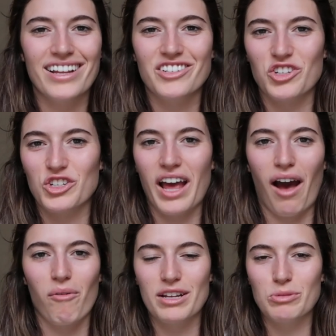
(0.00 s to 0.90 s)
it's just
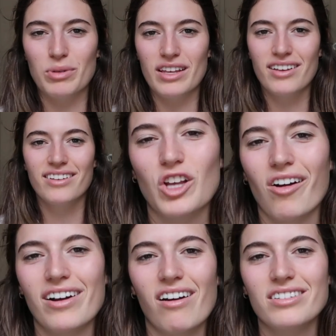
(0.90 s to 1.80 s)
how I speak.
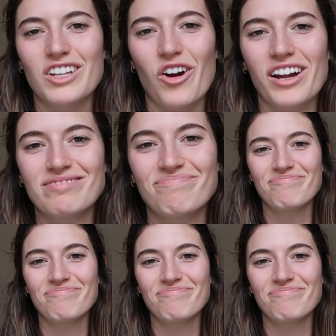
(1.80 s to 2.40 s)
Sorry, not sorry.